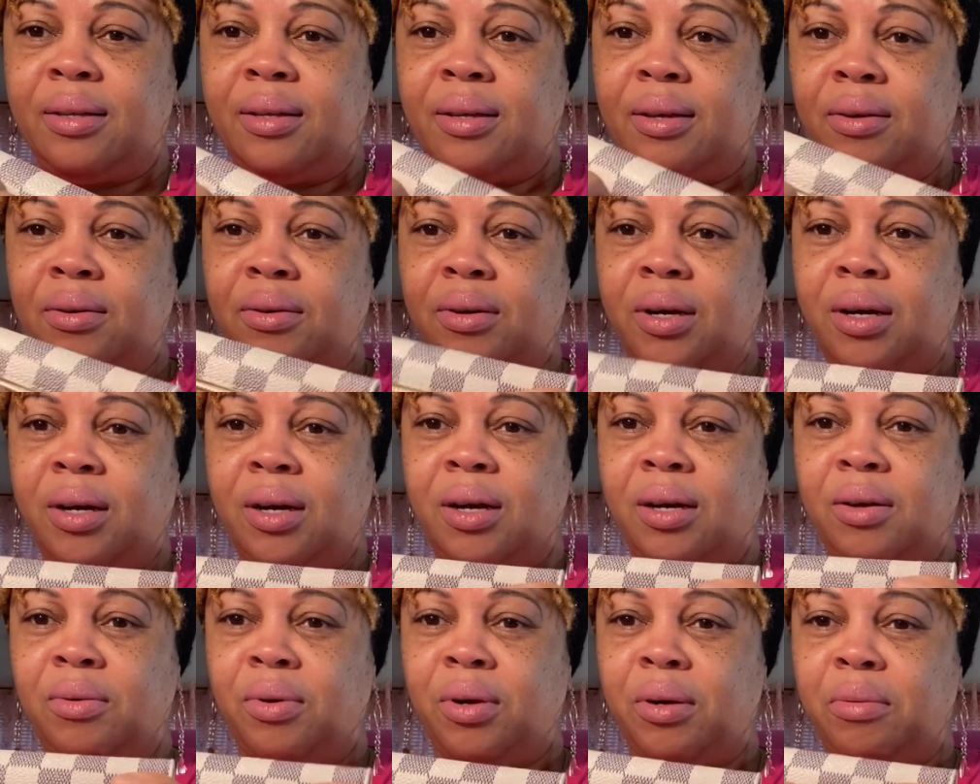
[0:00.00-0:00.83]

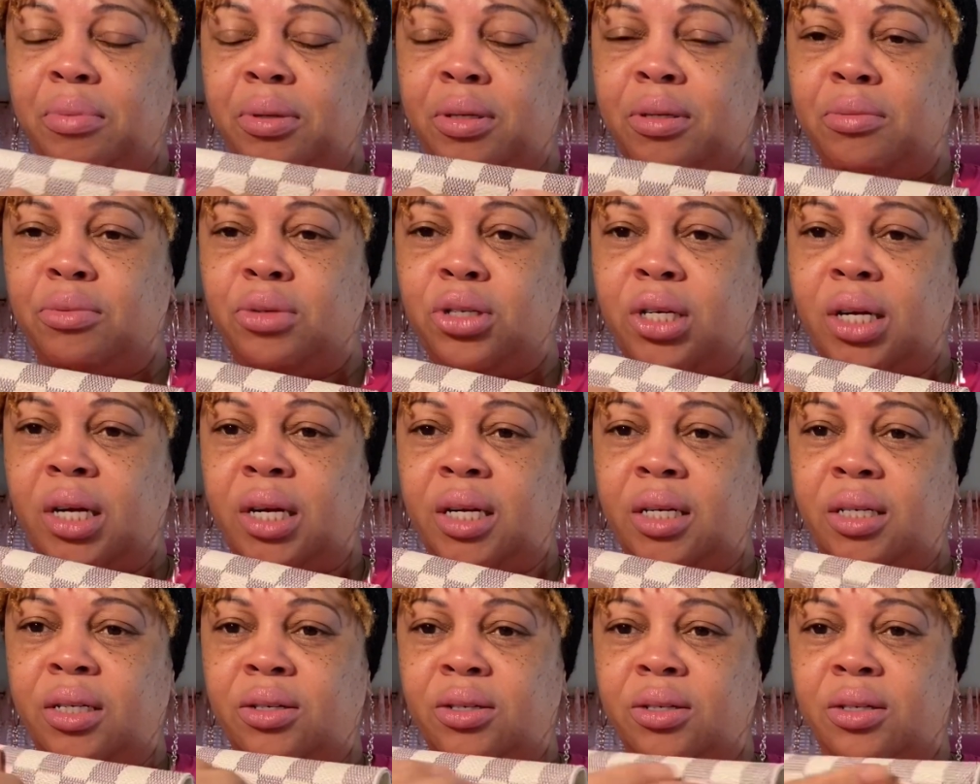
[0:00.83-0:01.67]
Okay, we can put some
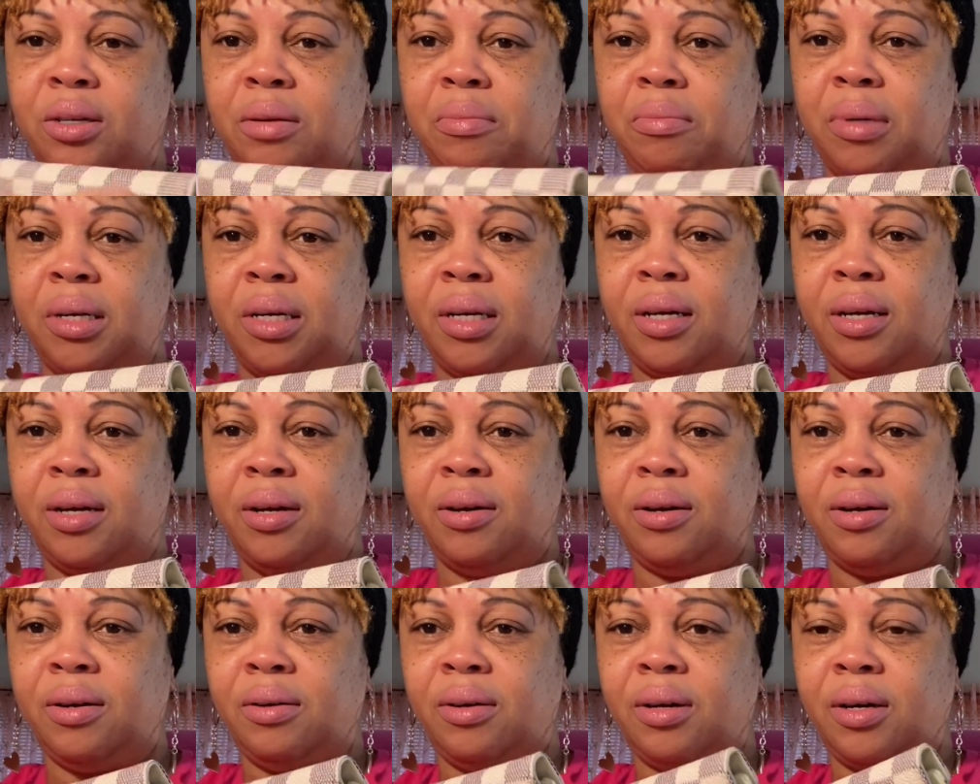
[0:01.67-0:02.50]
change or something in there.
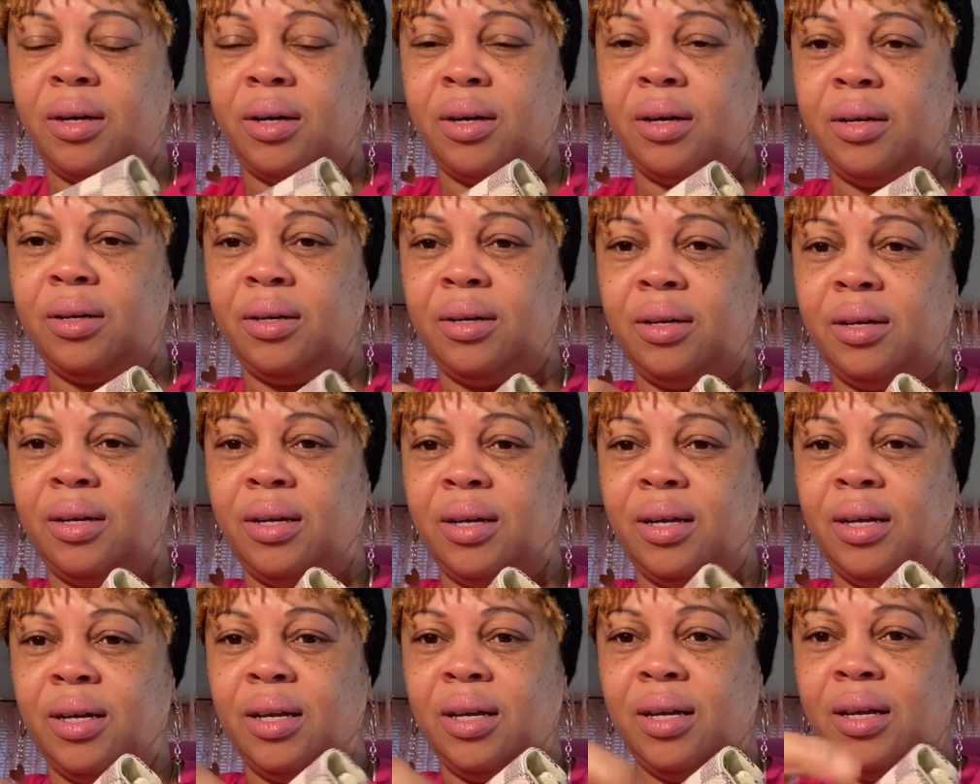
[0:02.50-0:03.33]
Okay.
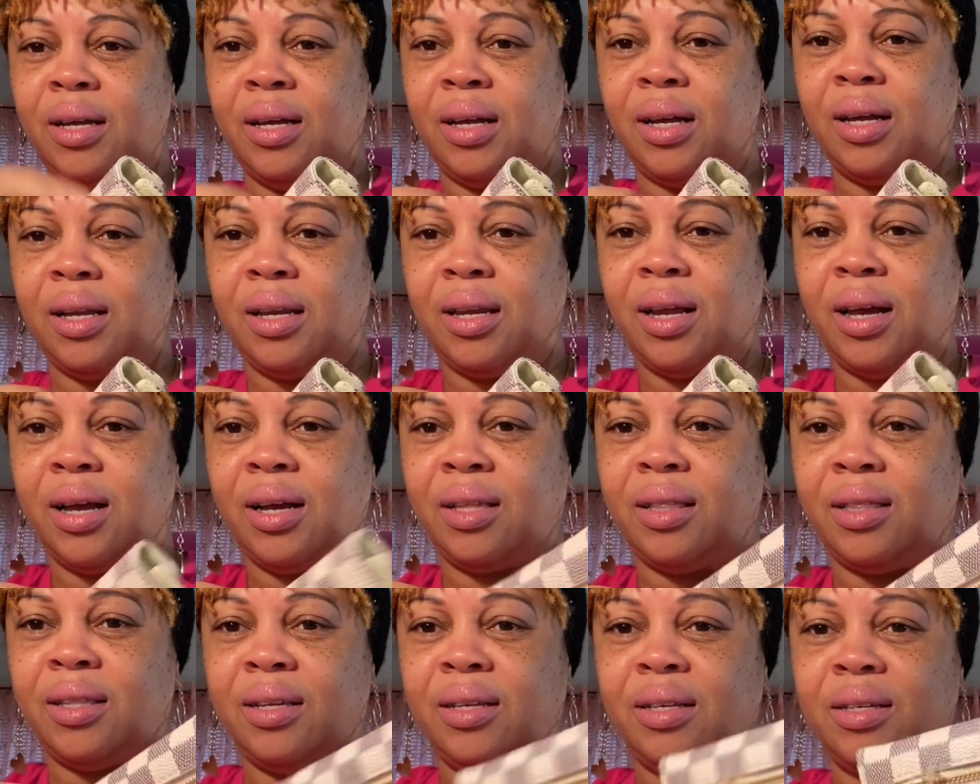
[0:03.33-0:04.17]
I
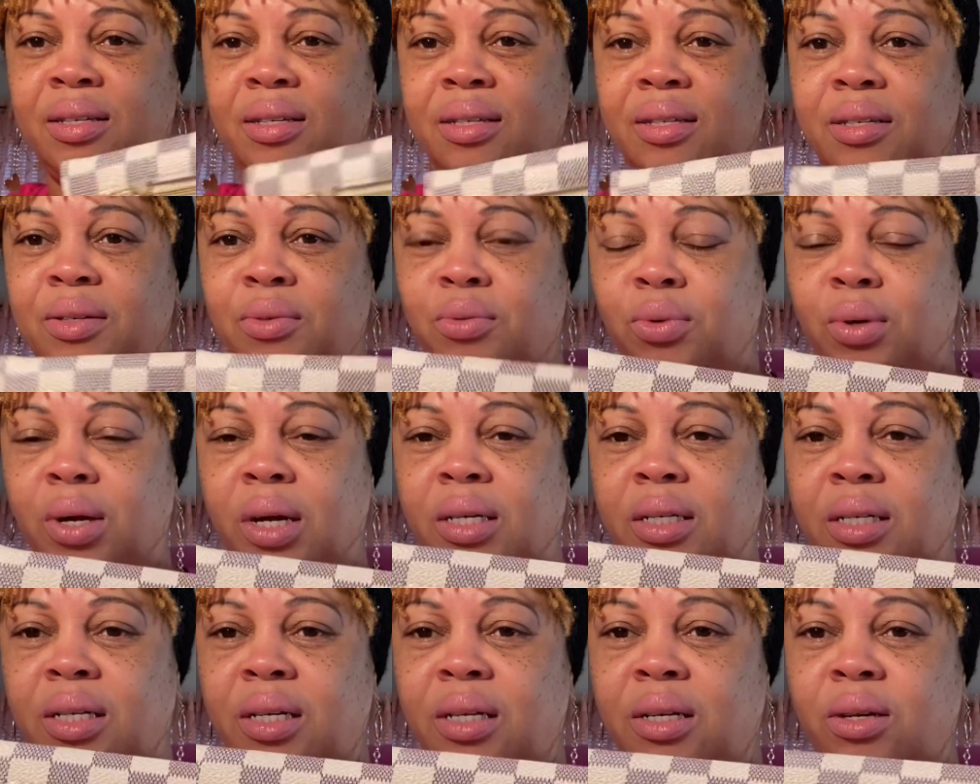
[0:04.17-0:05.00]
like this. When I
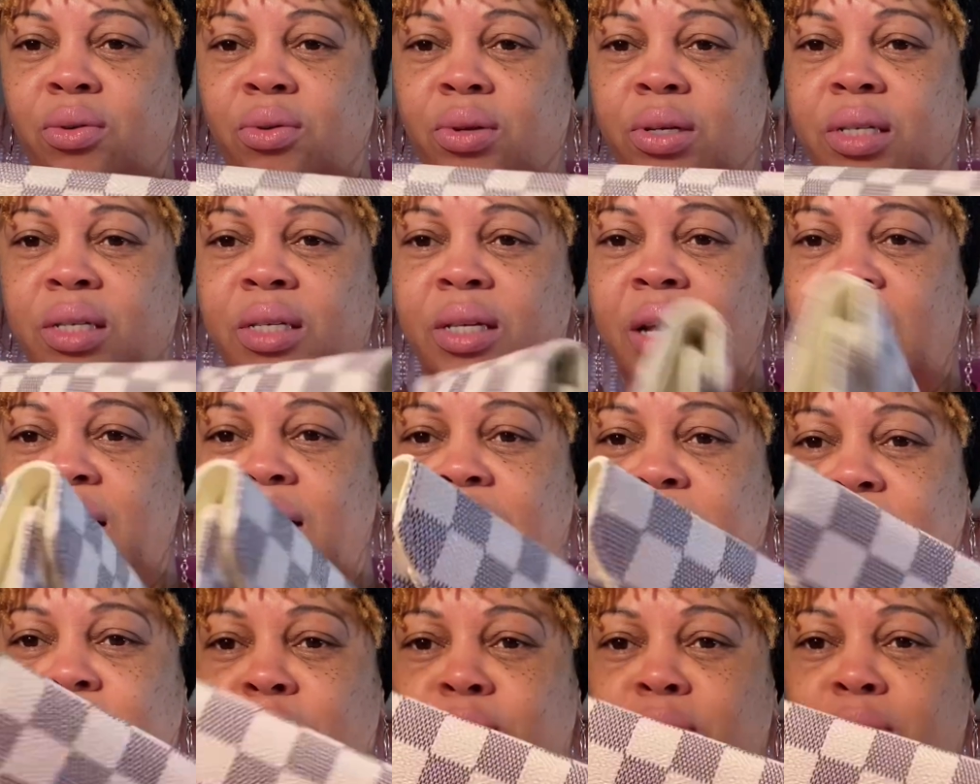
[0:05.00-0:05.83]
seen it on the site, I
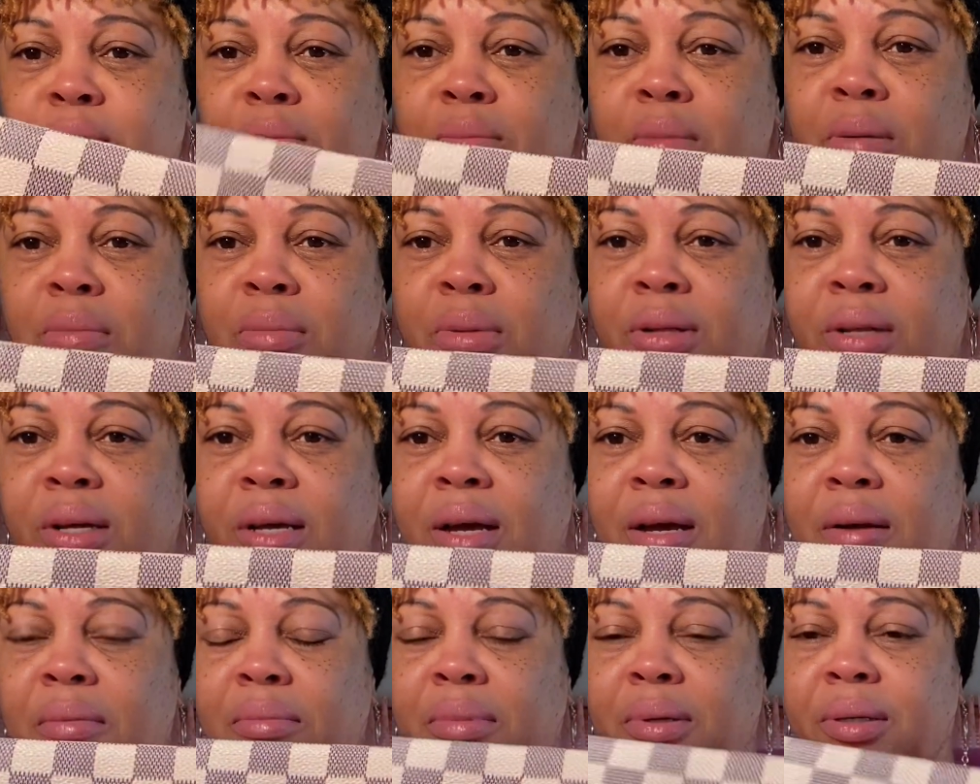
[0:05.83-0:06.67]
don't remember
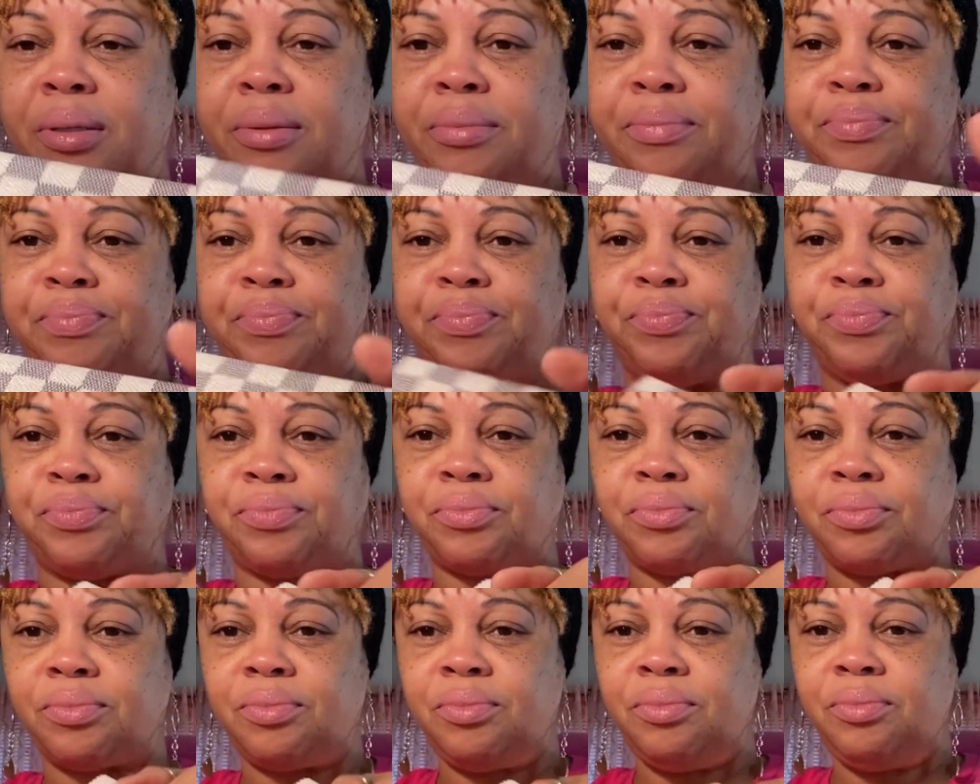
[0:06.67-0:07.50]
that, but
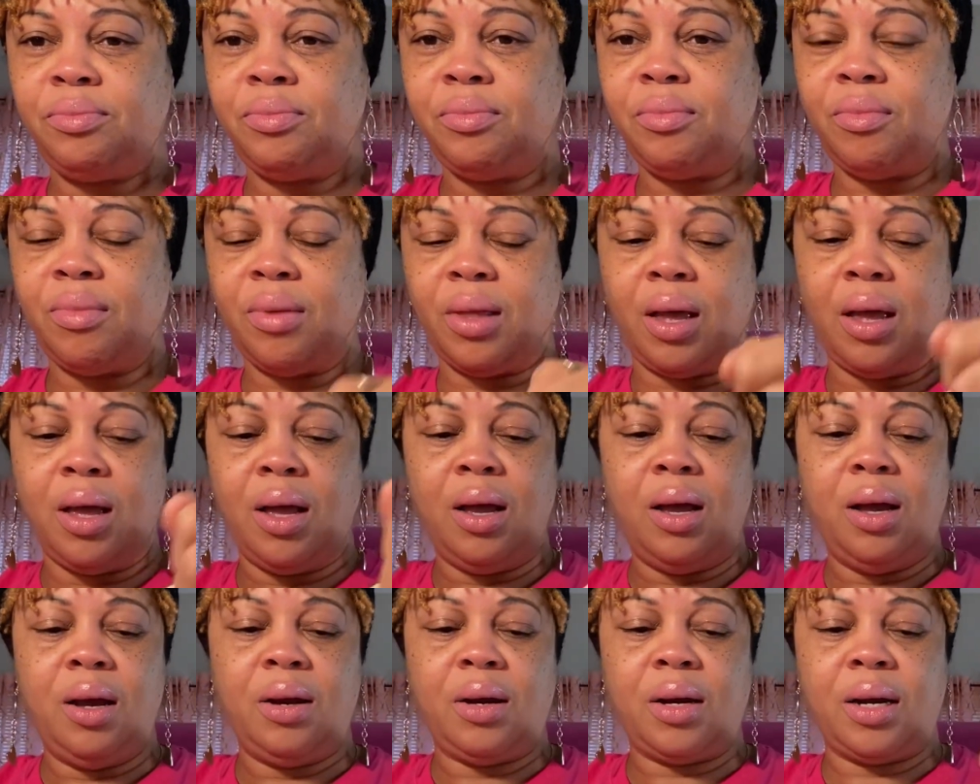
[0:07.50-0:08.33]

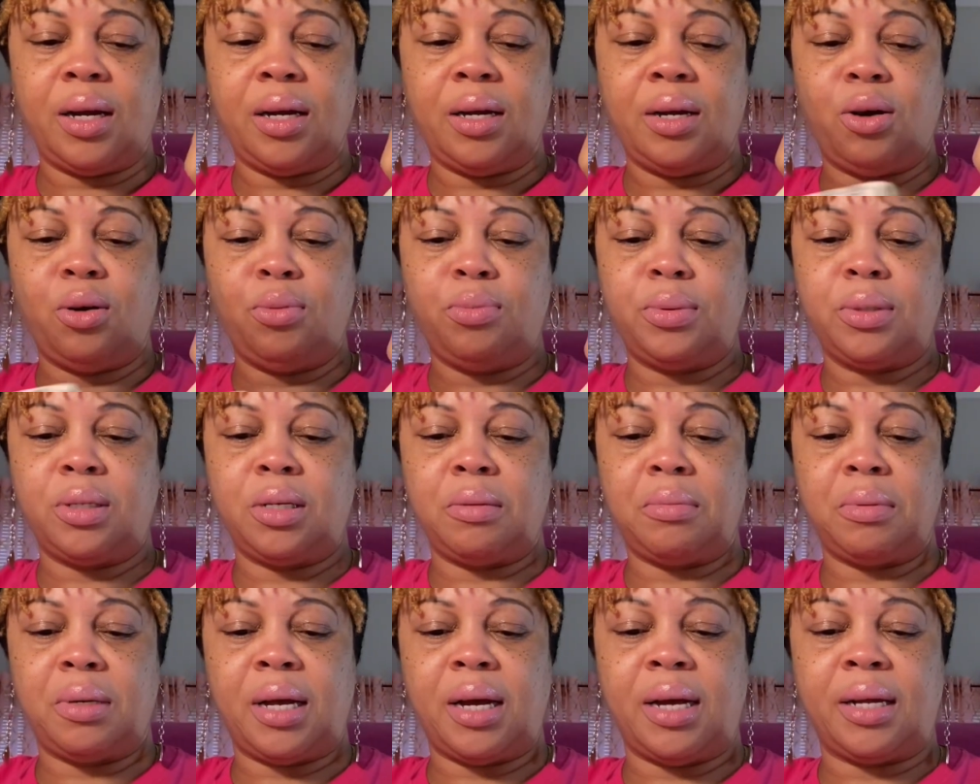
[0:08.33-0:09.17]
okay, it opens
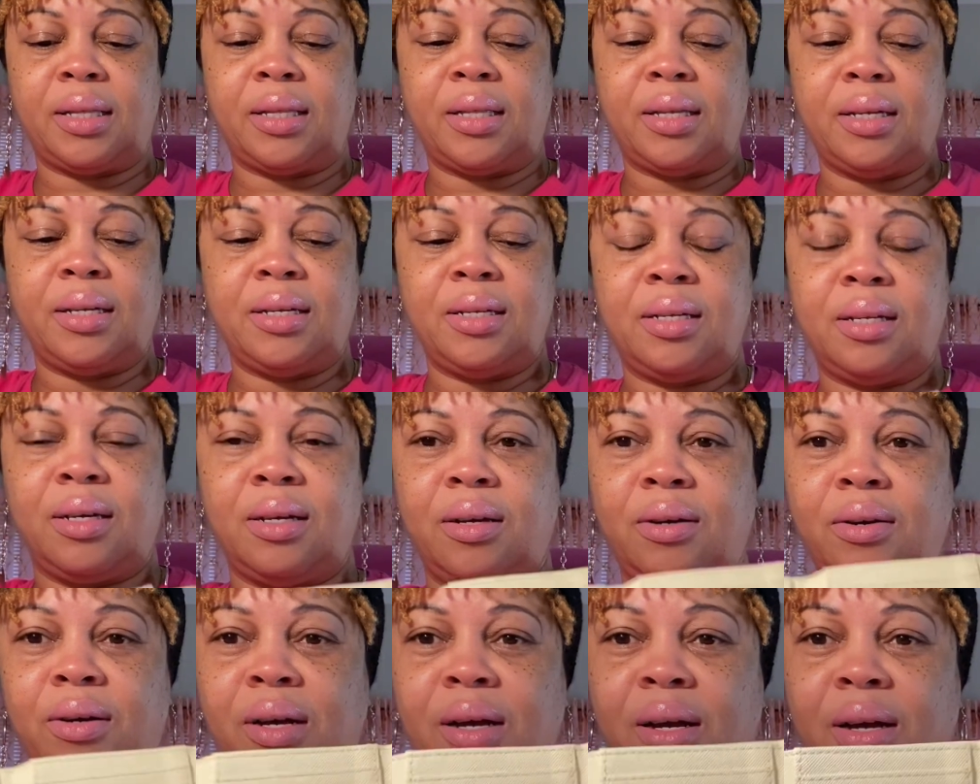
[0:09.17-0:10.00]
up like this.
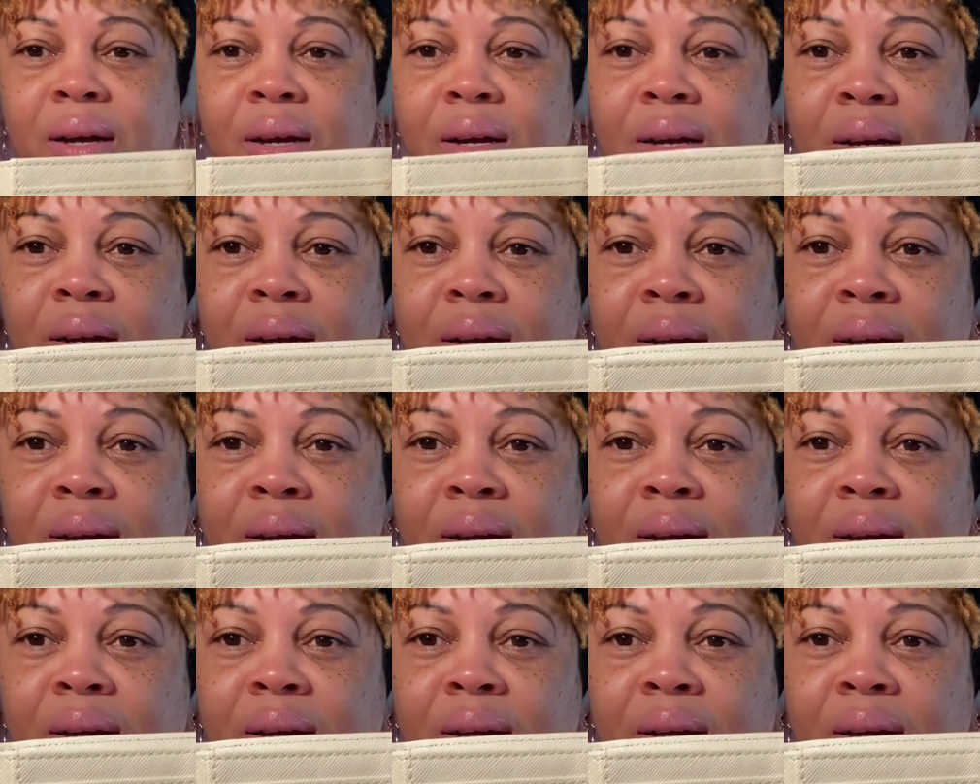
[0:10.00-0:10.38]
Okay.